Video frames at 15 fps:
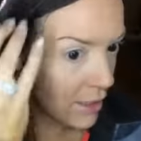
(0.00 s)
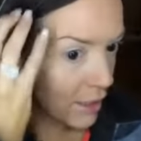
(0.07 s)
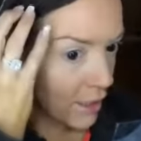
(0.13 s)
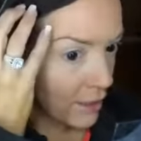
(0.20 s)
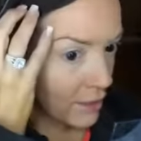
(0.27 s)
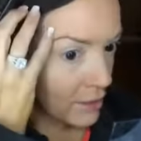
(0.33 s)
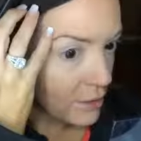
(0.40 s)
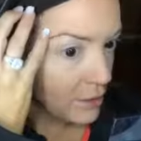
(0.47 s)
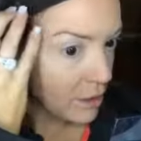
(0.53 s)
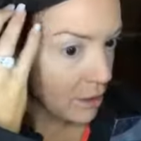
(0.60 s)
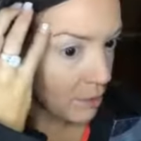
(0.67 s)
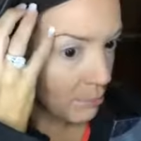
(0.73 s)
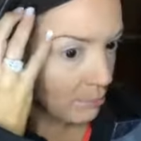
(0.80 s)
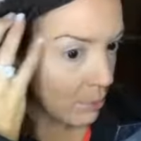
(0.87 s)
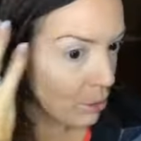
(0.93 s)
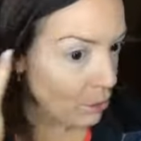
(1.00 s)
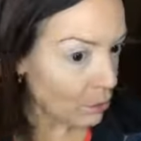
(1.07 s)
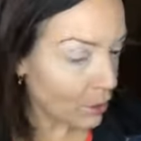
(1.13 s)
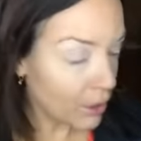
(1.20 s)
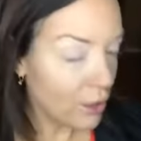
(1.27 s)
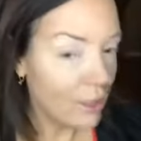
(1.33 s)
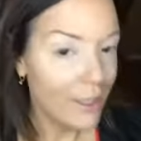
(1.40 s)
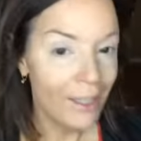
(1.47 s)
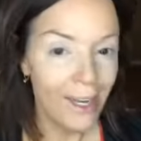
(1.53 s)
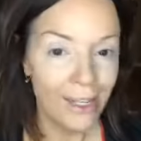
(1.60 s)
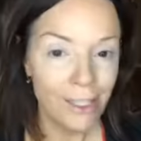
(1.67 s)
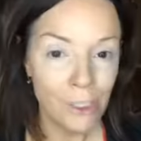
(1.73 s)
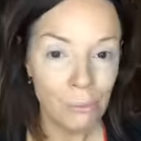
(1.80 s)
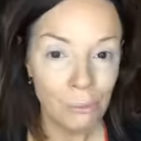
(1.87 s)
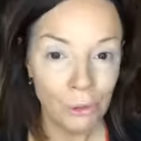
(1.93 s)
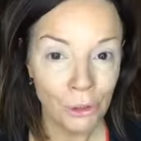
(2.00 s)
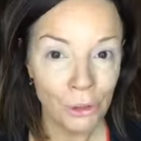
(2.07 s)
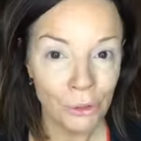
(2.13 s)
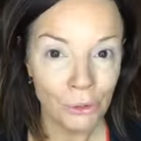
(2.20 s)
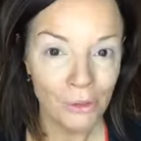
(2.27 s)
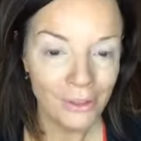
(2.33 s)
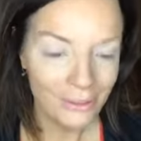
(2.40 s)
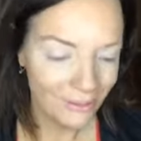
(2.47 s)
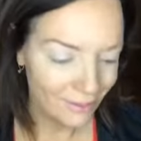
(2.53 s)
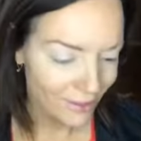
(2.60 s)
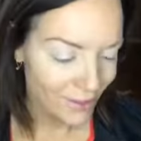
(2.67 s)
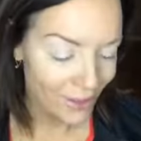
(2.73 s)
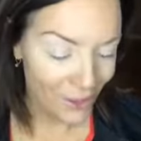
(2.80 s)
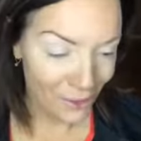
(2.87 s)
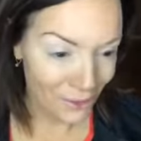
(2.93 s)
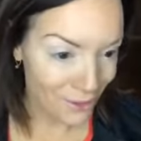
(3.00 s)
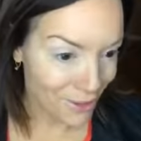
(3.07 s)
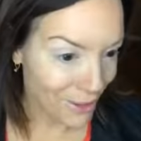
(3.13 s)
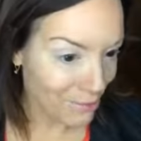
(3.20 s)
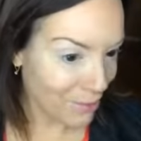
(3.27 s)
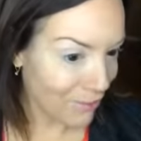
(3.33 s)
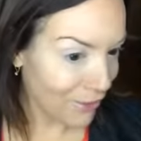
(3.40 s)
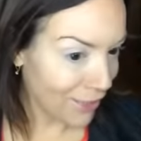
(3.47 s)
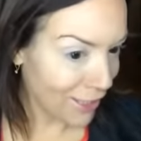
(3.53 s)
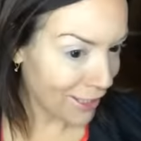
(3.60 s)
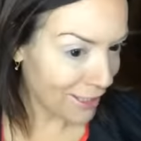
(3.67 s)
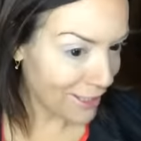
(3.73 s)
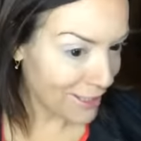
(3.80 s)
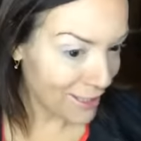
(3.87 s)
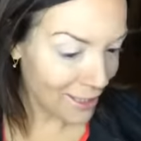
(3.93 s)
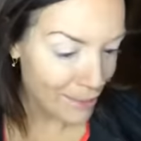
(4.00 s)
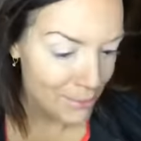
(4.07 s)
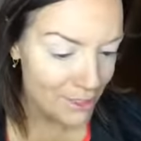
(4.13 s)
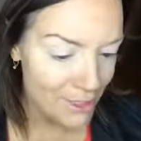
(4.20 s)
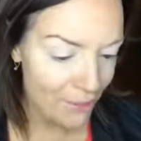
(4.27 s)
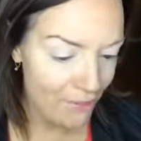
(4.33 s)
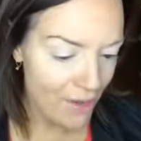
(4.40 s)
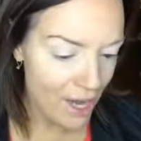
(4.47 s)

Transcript: And it's called Polar. And it's blue. So it's going to be fun. It's going to be so fun.